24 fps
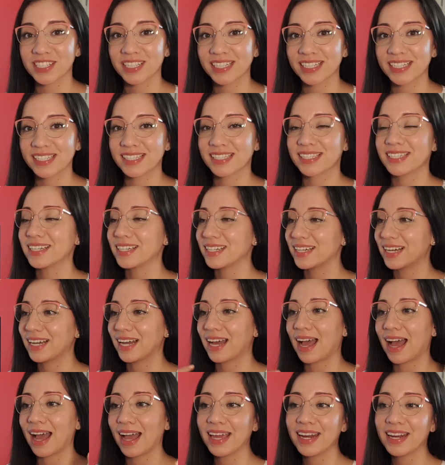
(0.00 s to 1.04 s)
list
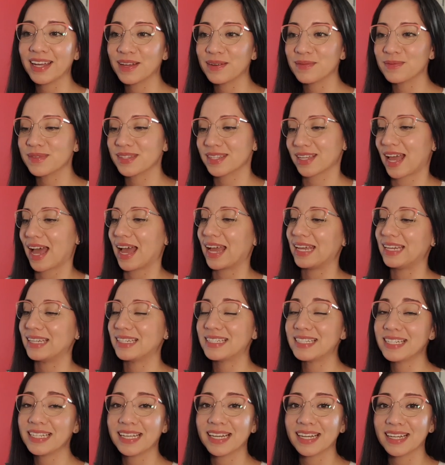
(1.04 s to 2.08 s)
items,
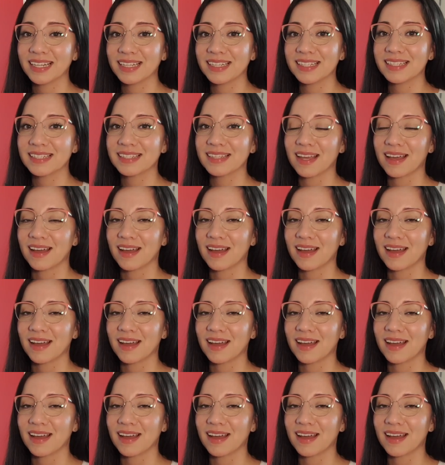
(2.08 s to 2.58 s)
ideas.